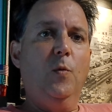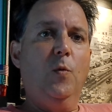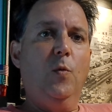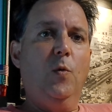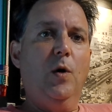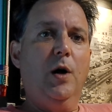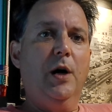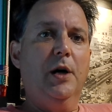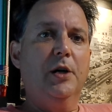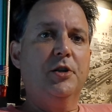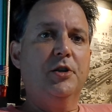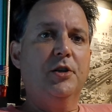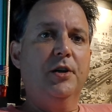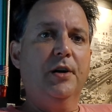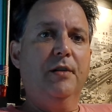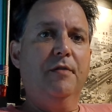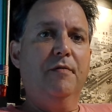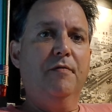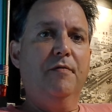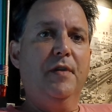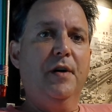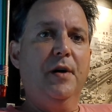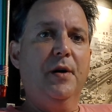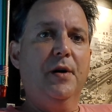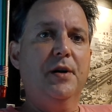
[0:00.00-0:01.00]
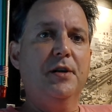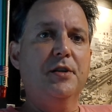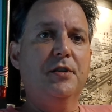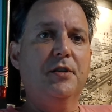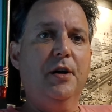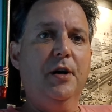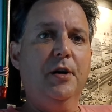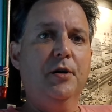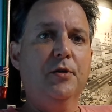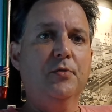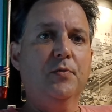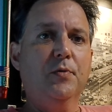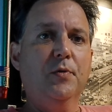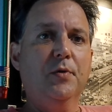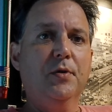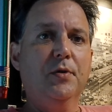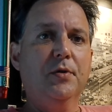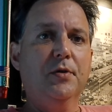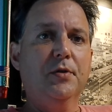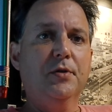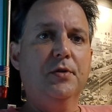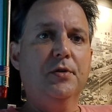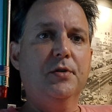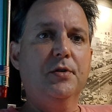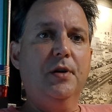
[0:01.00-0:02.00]
watching ferry
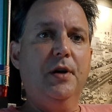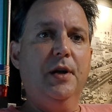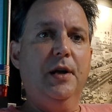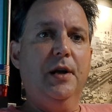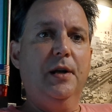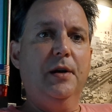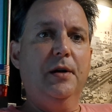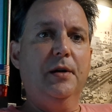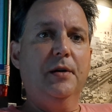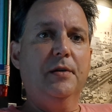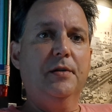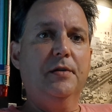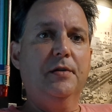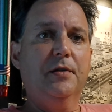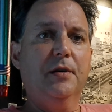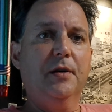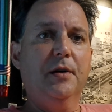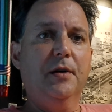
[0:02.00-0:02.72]
schedules, and